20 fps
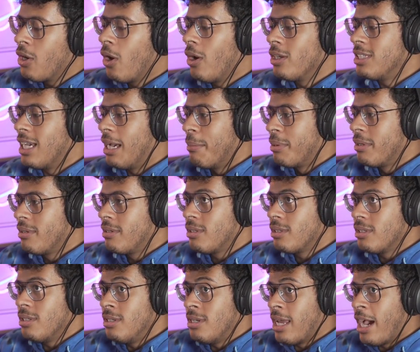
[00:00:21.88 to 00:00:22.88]
caught up.
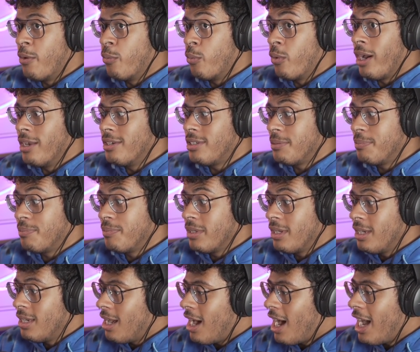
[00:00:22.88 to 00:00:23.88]
Now what?
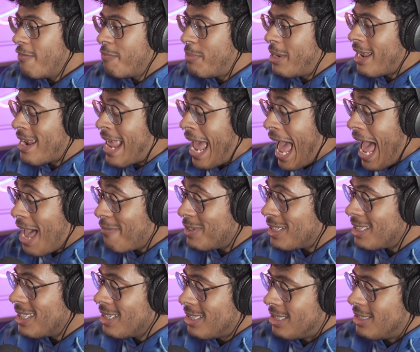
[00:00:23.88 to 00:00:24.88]
I've been an
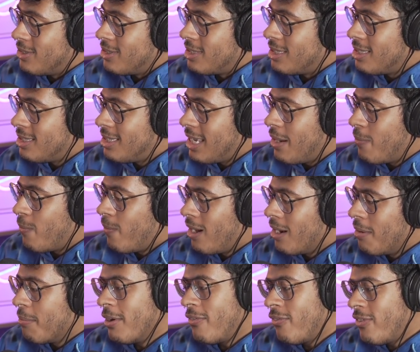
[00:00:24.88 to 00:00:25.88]
avid listener since day
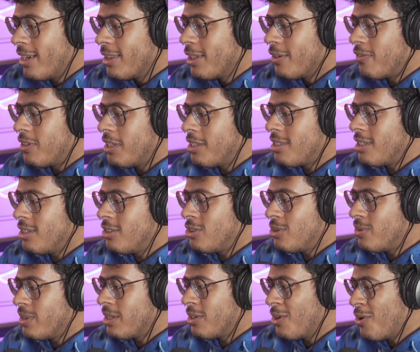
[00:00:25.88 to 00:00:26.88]
one, but fell off listening
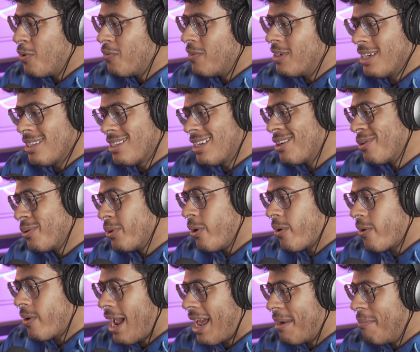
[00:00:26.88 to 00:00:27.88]
during COVID as I no
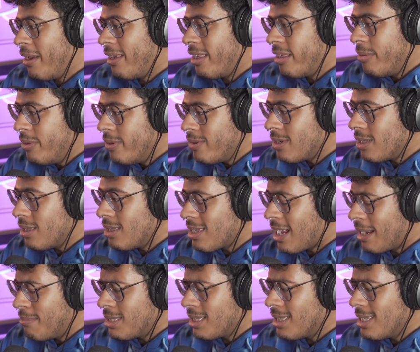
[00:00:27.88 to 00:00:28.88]
longer had my commute to,
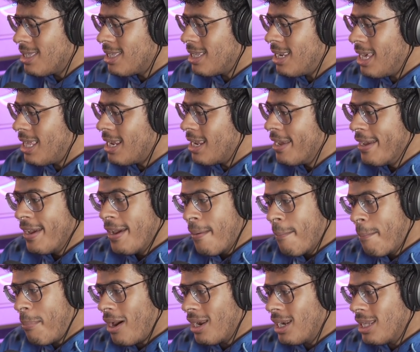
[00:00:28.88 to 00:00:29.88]
time to listen in.
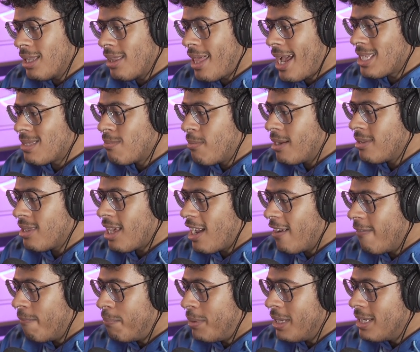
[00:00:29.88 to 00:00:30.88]
But in the last month, I
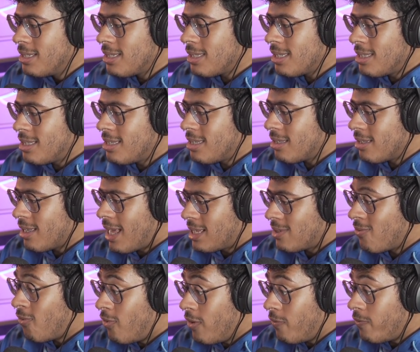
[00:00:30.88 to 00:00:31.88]
have binge listened to the
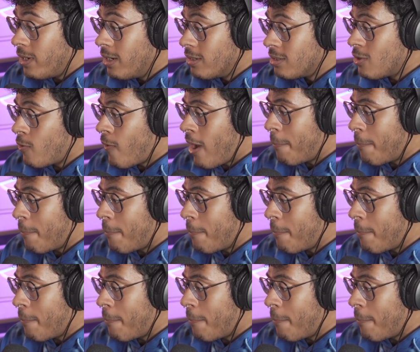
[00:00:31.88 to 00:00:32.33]
last 50 or so